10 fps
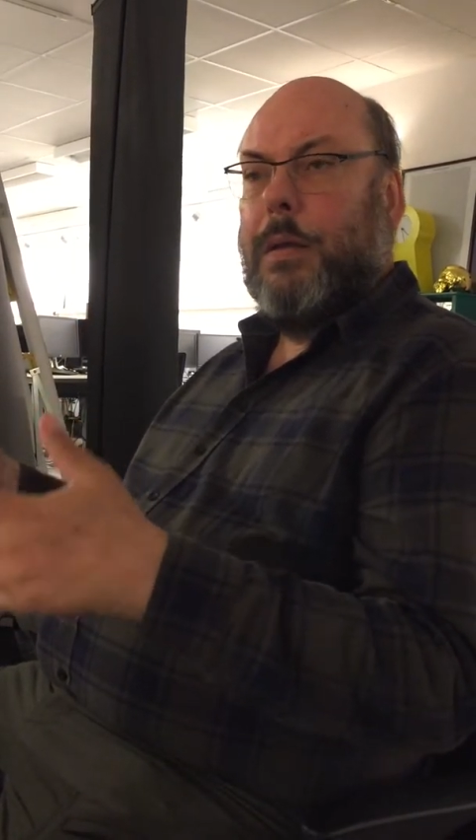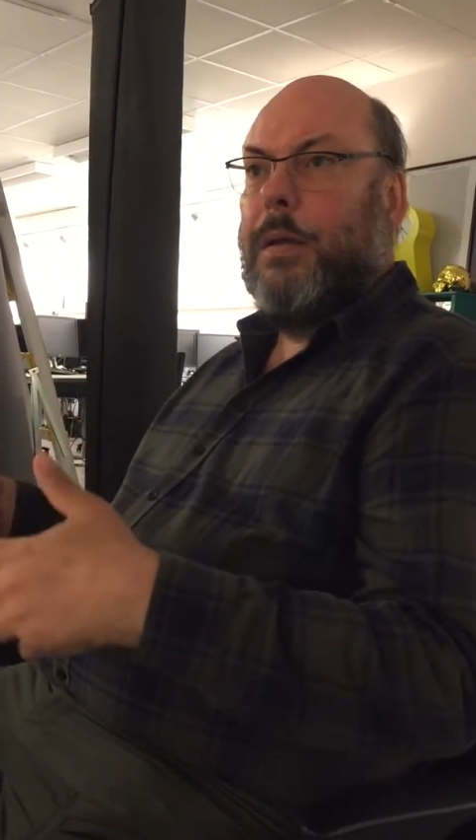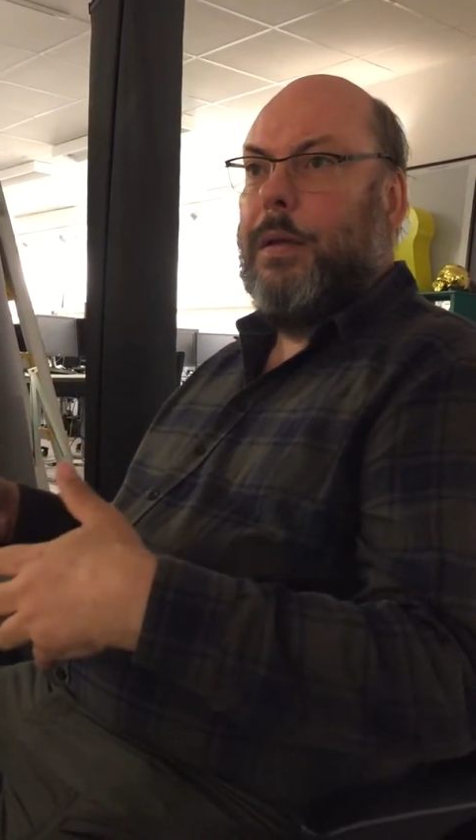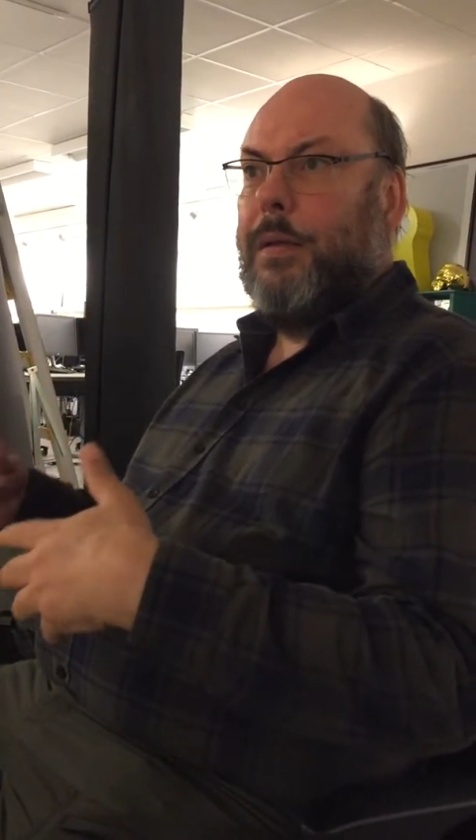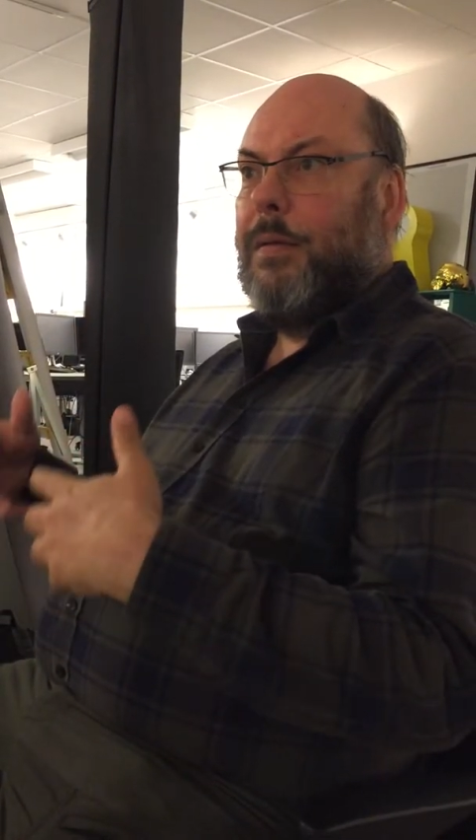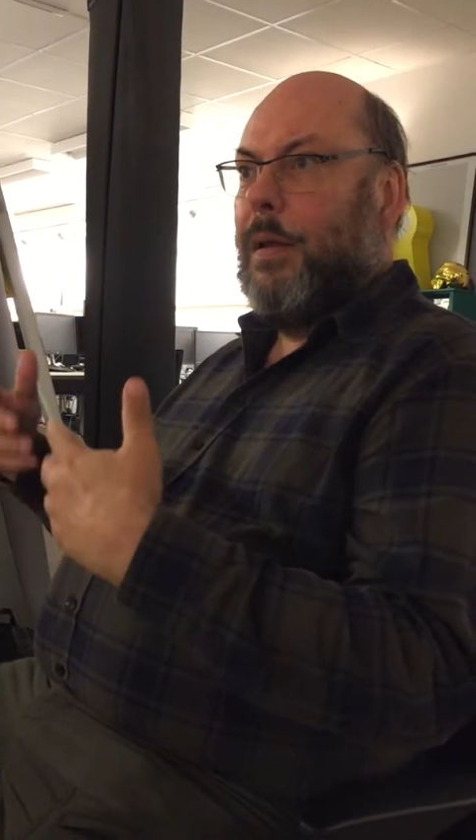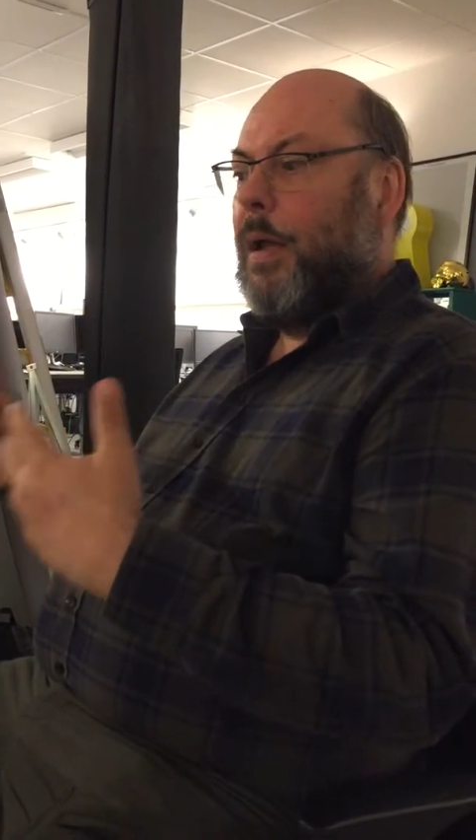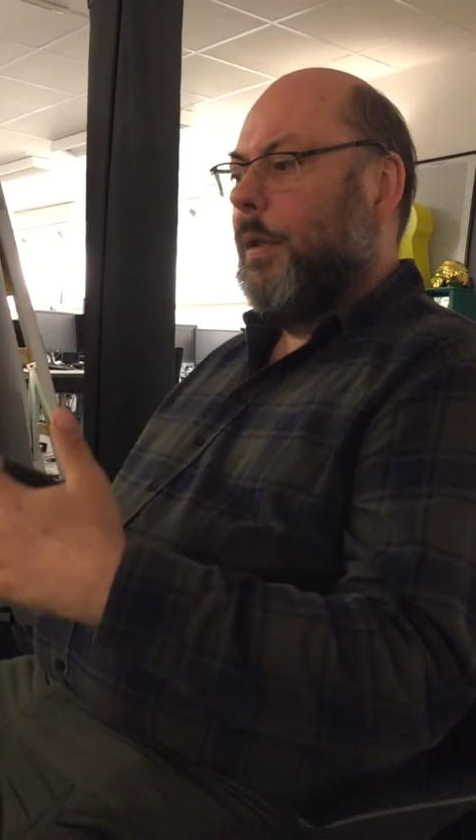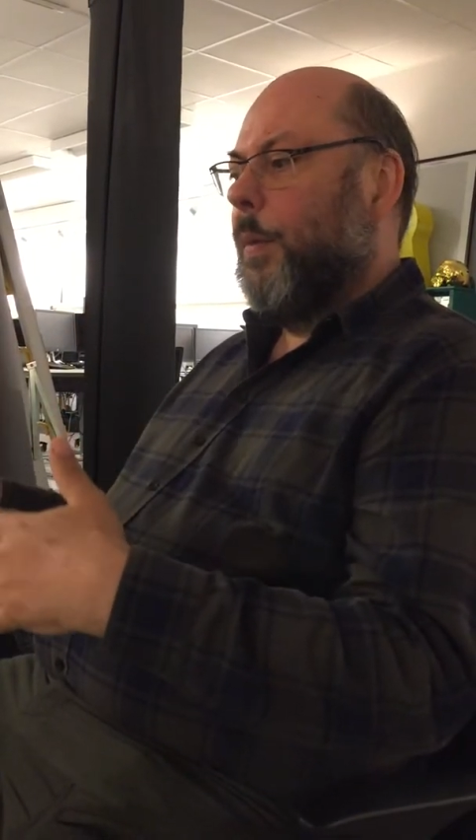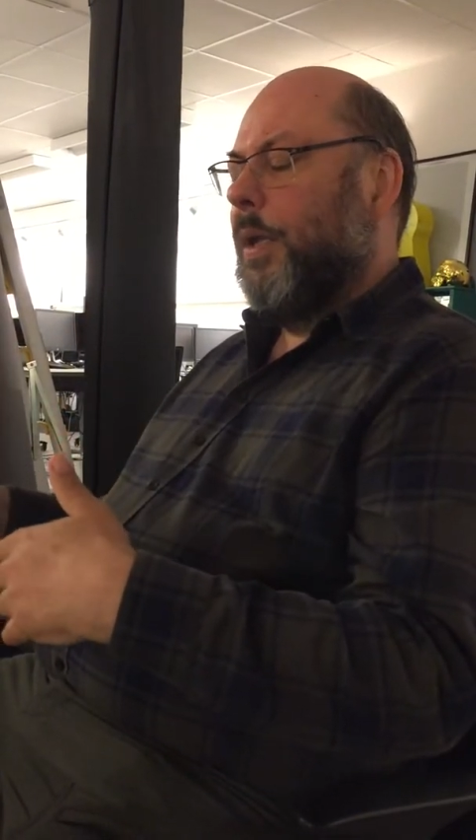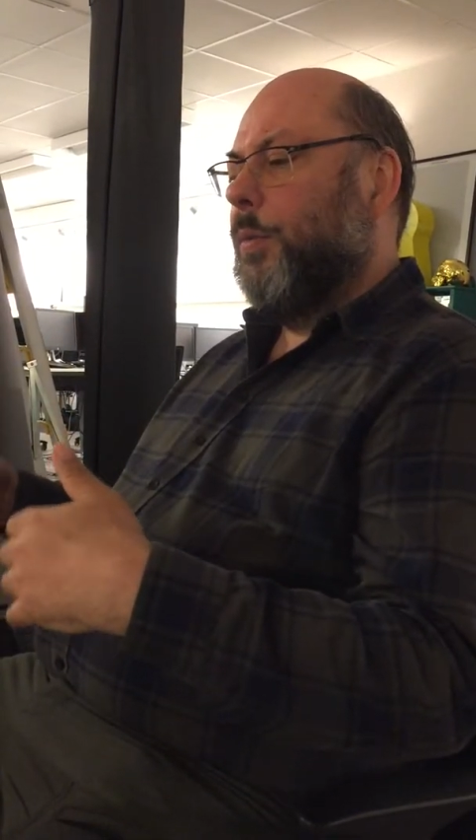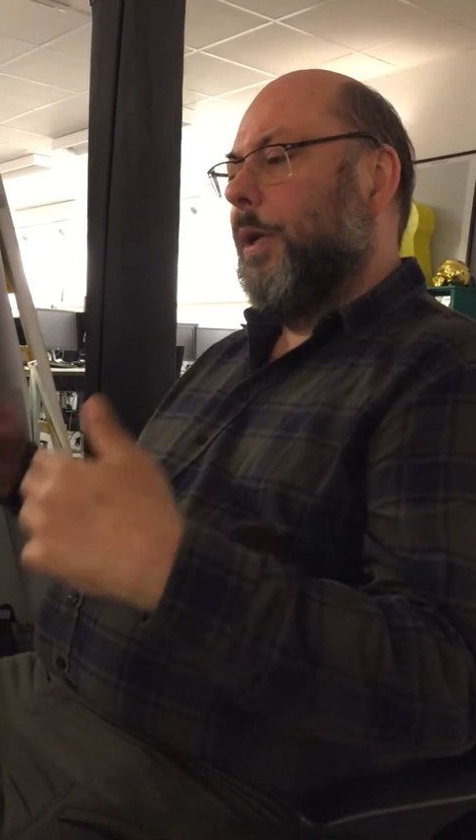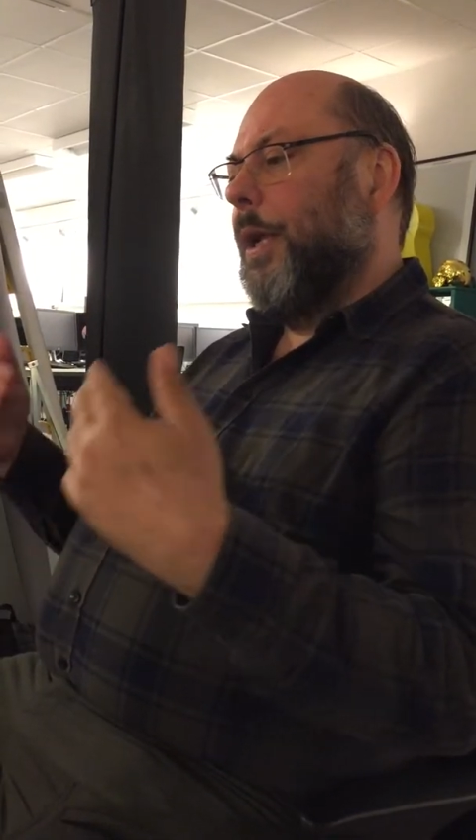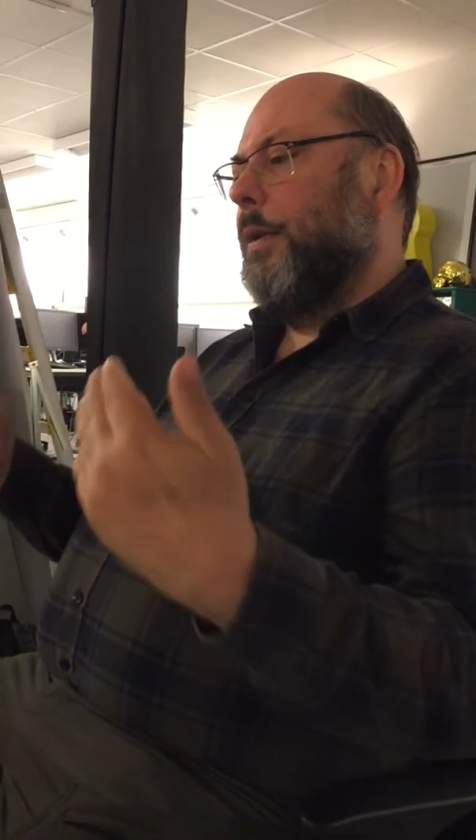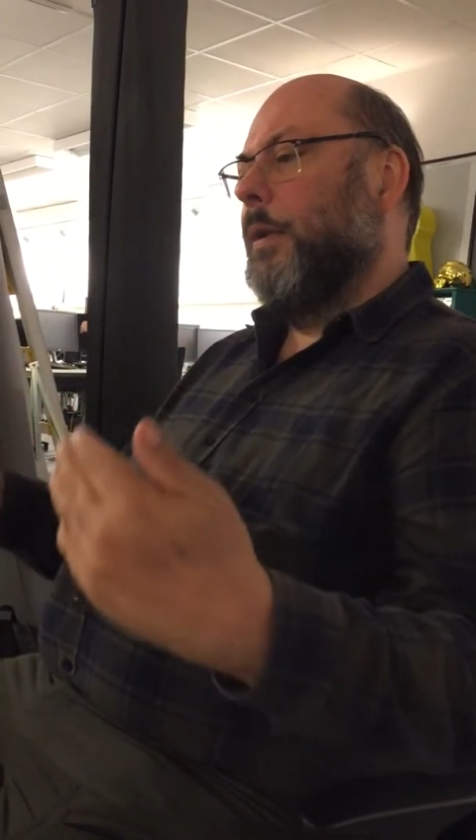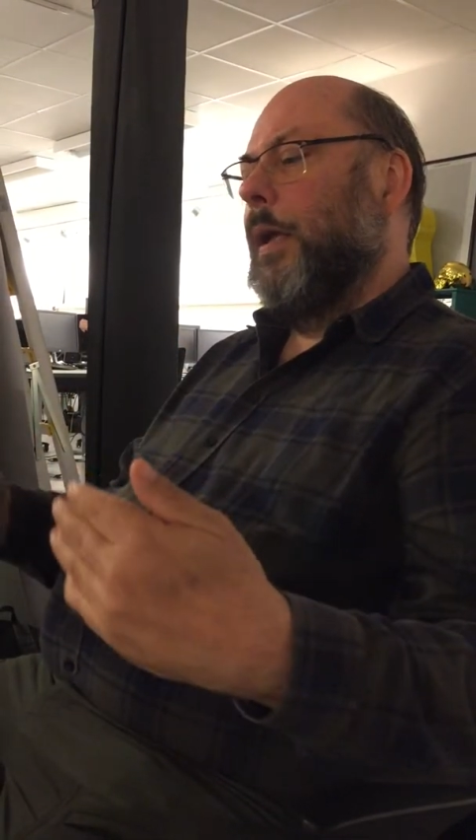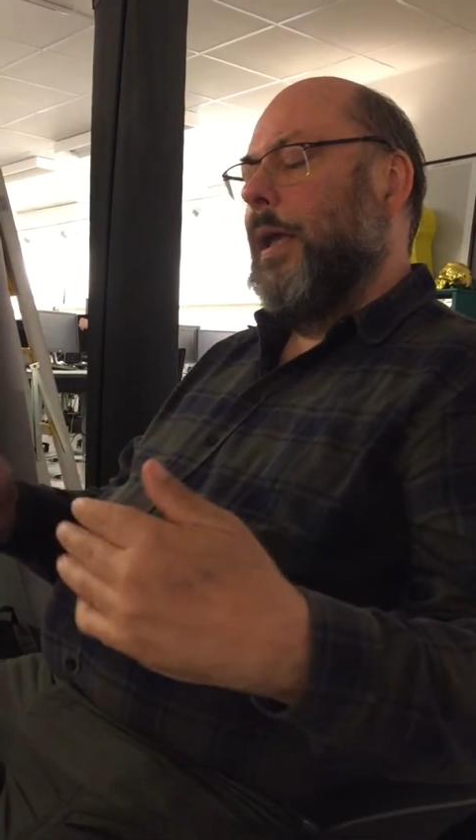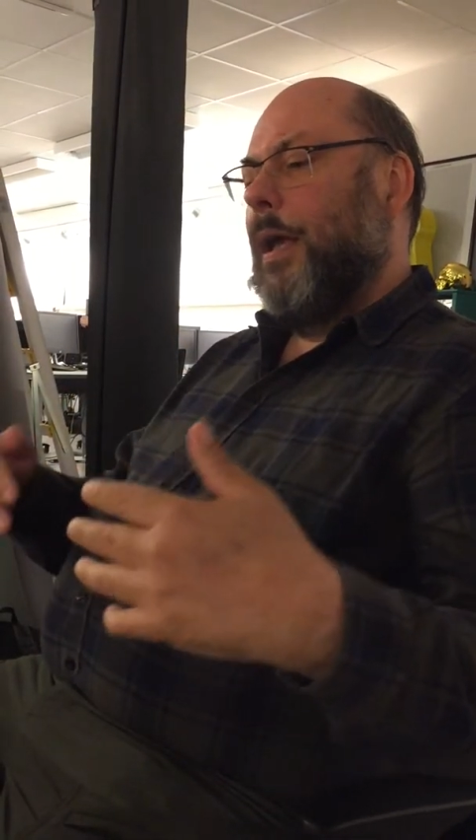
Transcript: Uh, otherwise we can